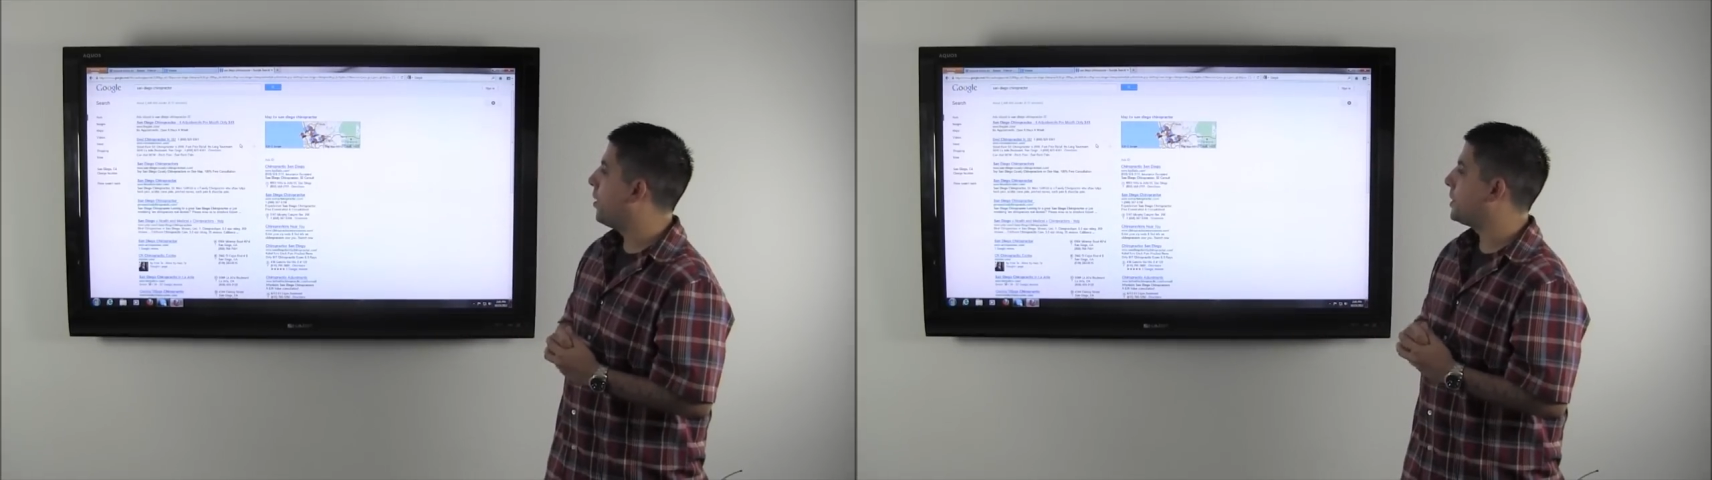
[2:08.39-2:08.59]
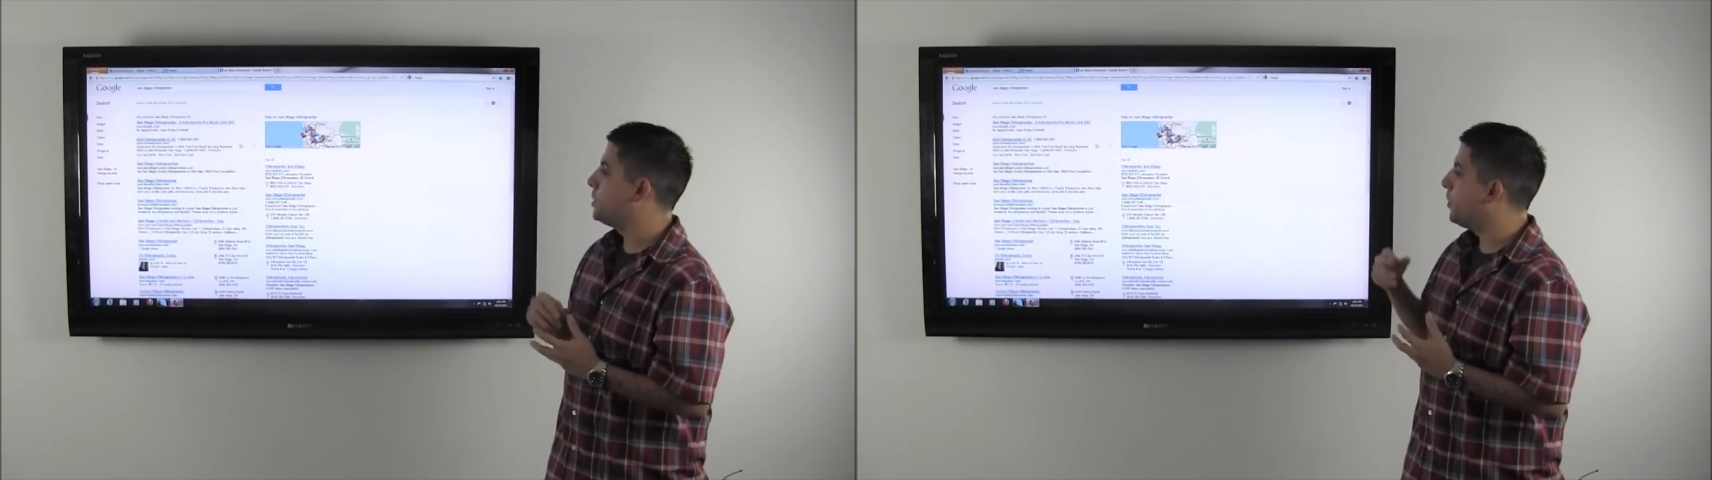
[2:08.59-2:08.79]

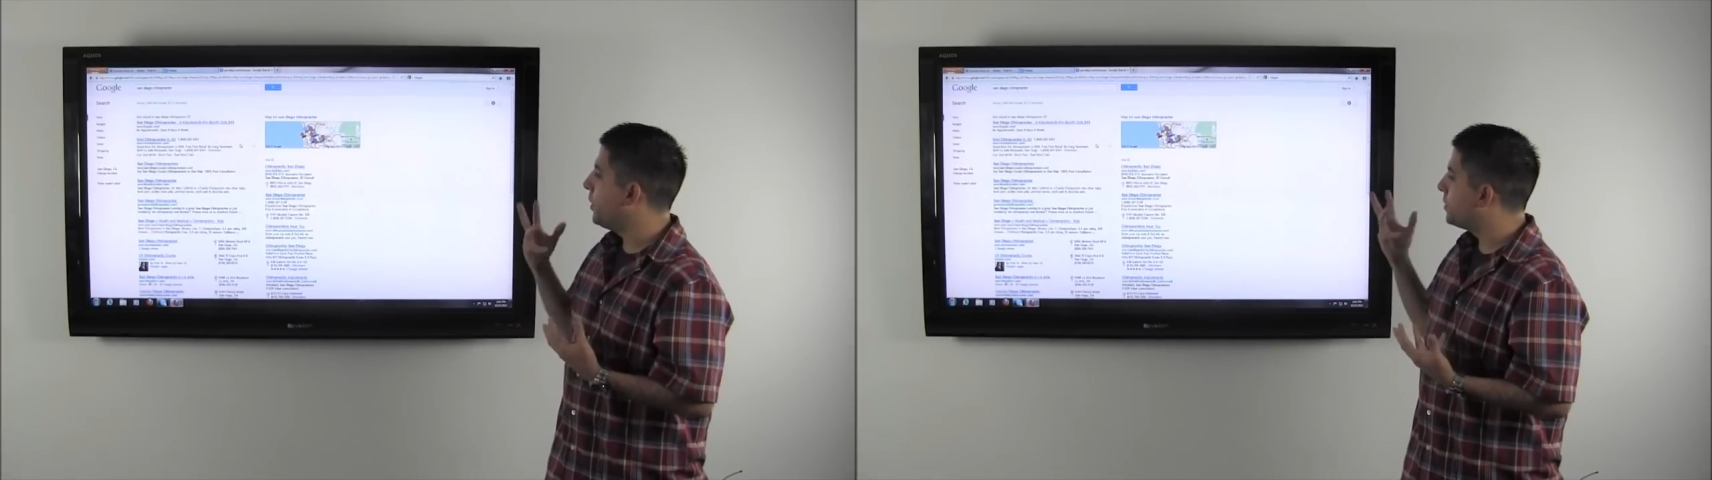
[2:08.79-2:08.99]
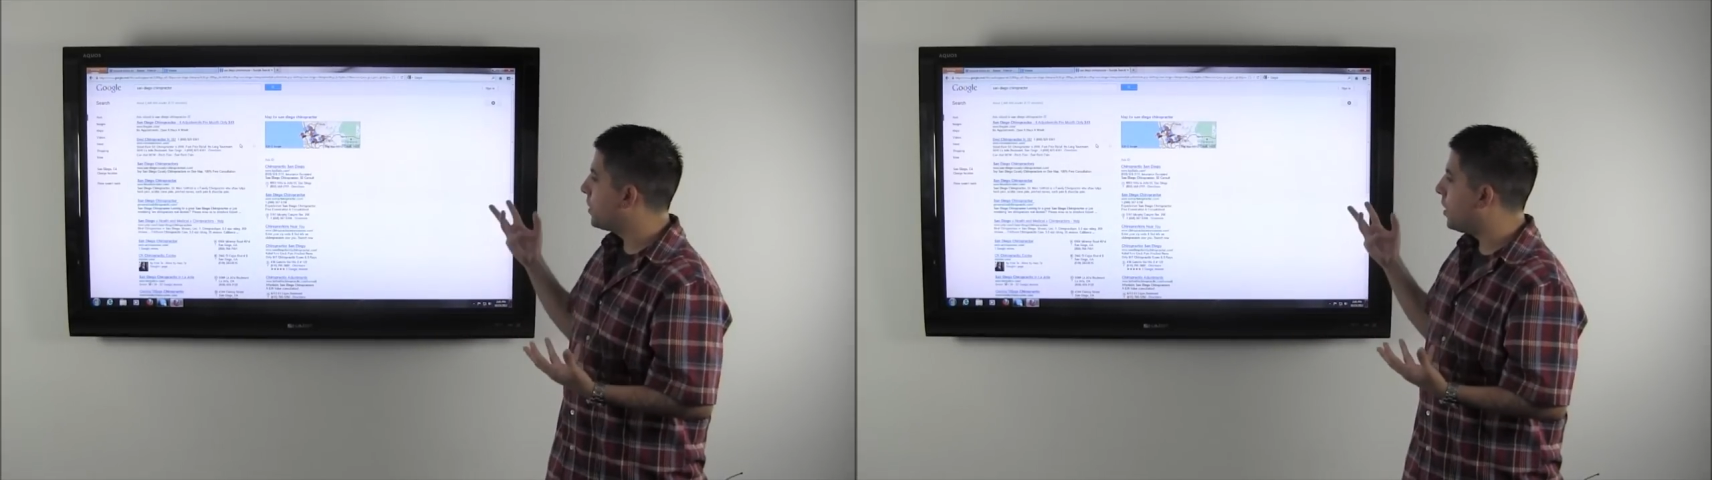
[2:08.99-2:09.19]

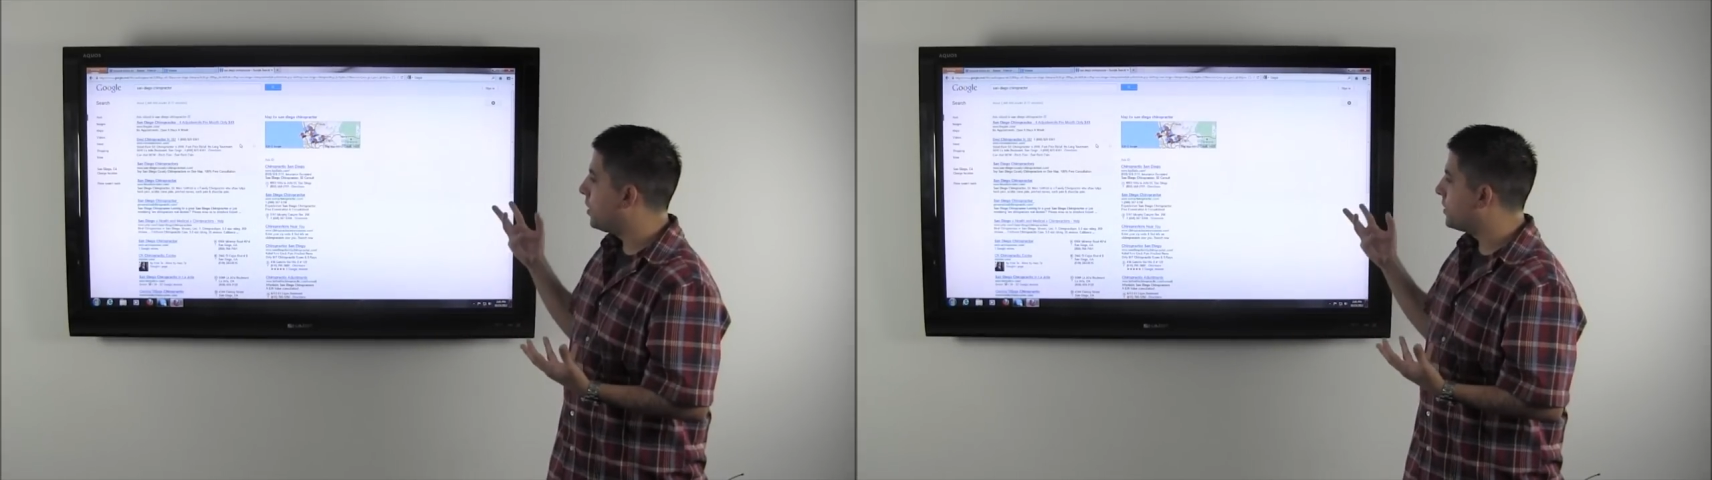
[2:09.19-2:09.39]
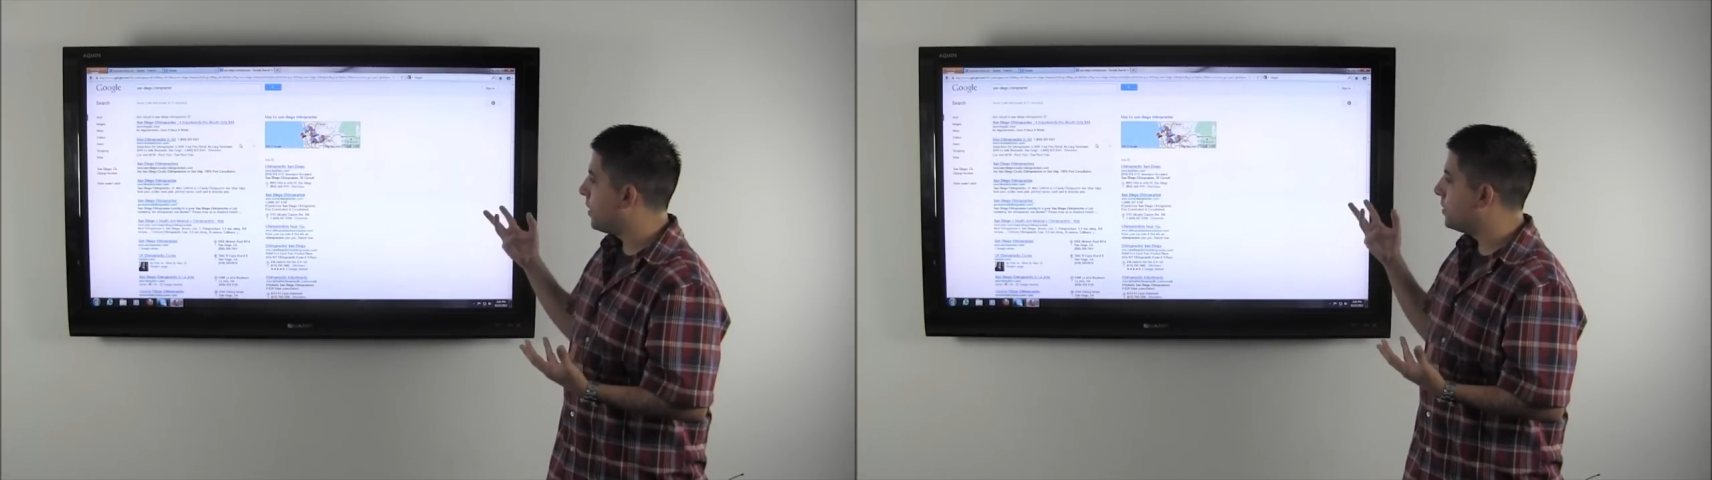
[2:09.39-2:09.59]
Experience,
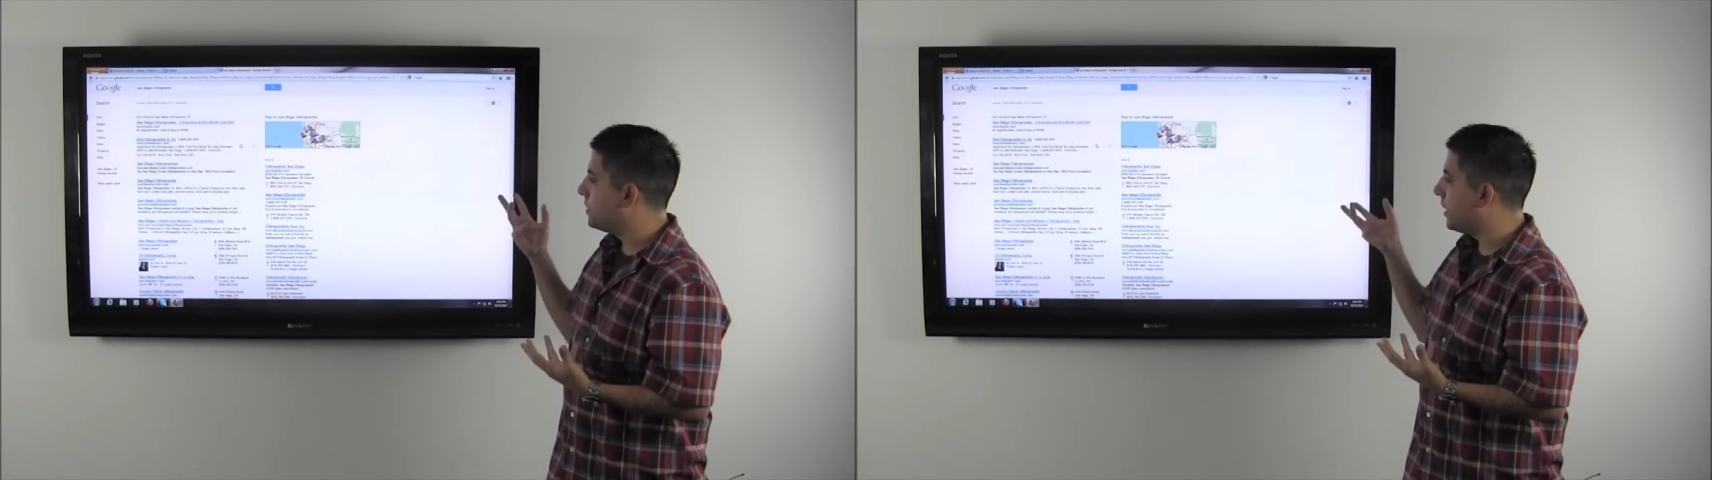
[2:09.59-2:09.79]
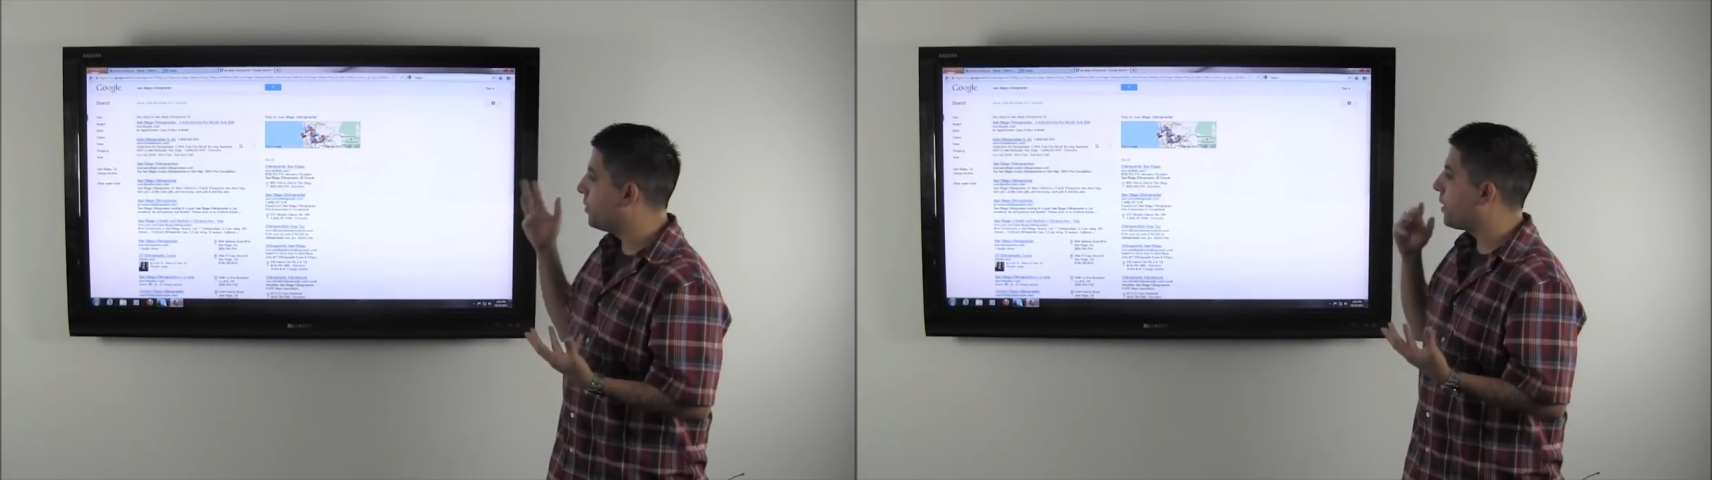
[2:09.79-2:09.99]

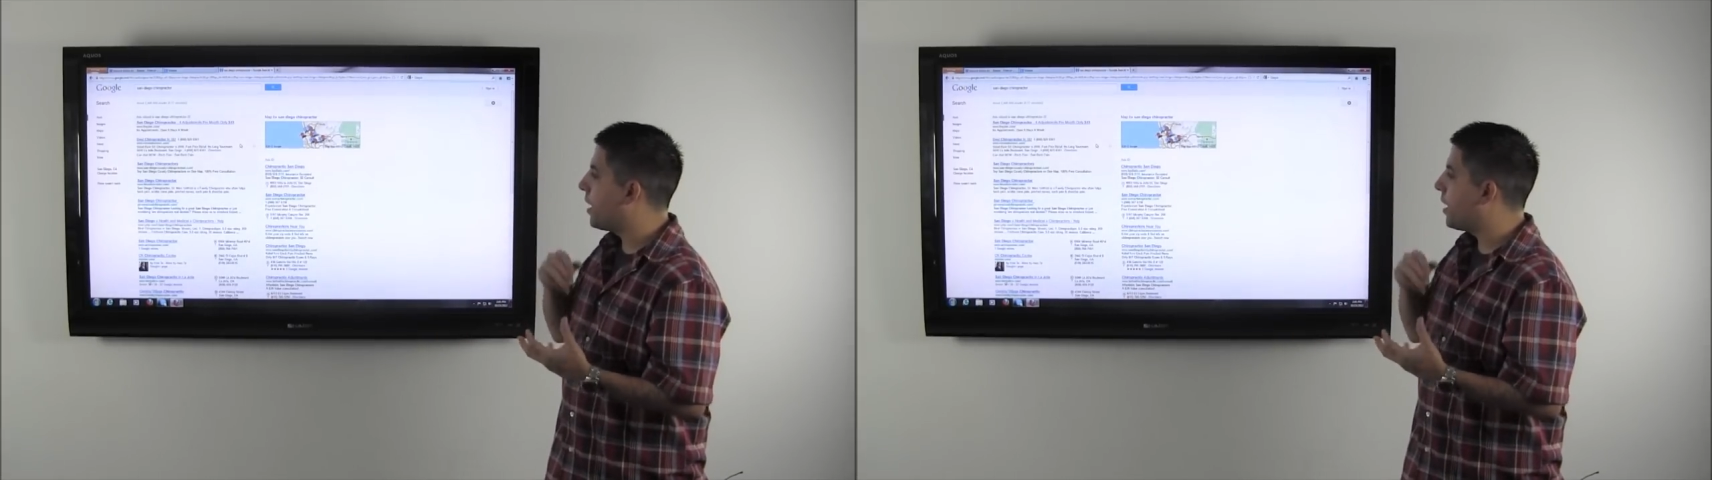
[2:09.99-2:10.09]
San Diego